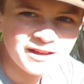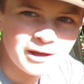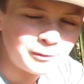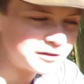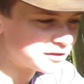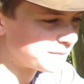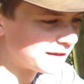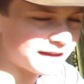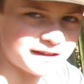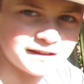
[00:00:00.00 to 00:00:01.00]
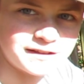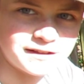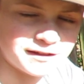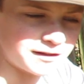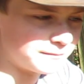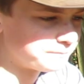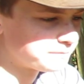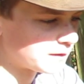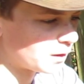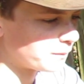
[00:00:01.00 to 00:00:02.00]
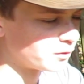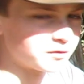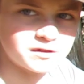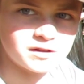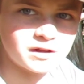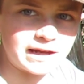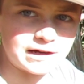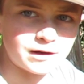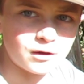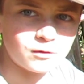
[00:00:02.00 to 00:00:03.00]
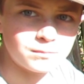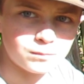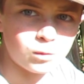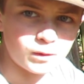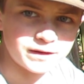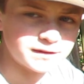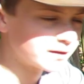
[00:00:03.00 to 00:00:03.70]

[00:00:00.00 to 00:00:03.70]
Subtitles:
we just made a almost arrow point